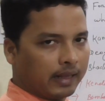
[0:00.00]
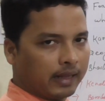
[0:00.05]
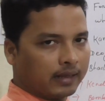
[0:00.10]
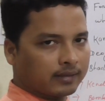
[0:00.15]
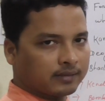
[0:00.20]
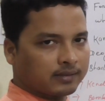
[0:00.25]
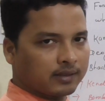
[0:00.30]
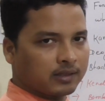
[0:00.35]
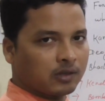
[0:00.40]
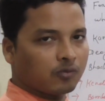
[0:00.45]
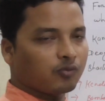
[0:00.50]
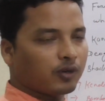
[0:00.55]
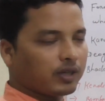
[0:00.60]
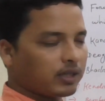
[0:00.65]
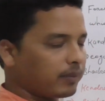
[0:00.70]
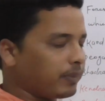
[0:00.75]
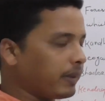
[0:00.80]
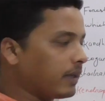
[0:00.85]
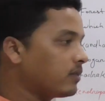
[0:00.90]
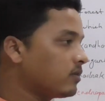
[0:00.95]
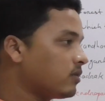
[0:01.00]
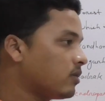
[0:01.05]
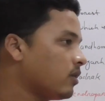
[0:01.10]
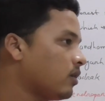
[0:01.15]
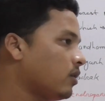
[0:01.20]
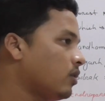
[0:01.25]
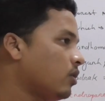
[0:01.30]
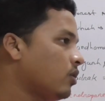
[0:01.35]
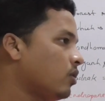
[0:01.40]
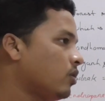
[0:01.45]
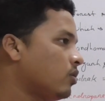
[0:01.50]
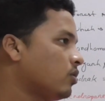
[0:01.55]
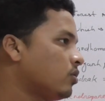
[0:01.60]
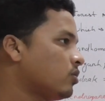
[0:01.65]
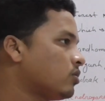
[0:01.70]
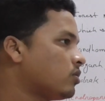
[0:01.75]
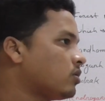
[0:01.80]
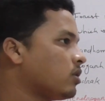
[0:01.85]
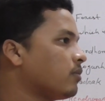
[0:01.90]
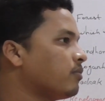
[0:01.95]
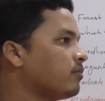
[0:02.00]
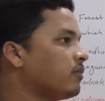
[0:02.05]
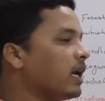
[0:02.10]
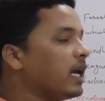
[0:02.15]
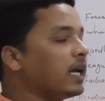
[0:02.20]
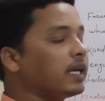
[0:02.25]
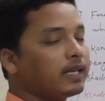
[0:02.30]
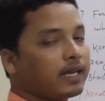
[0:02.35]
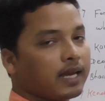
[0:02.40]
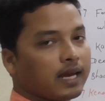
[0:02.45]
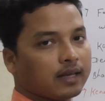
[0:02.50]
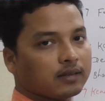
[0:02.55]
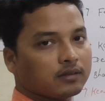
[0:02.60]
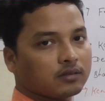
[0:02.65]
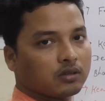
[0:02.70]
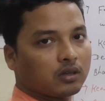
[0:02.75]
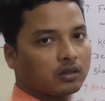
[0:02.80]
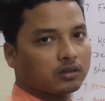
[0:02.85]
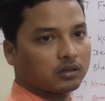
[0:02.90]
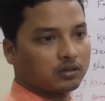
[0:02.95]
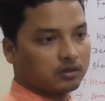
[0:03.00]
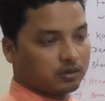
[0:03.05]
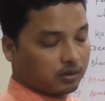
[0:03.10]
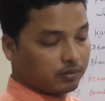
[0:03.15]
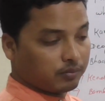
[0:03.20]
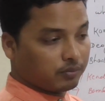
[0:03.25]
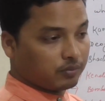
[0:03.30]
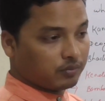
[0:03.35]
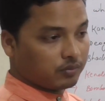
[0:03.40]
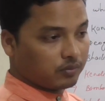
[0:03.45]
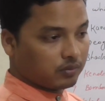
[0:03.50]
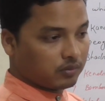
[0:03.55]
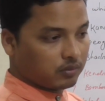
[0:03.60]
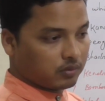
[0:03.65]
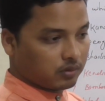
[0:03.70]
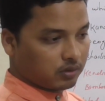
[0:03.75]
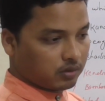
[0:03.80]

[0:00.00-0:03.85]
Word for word: exactly what happens, some areas or the some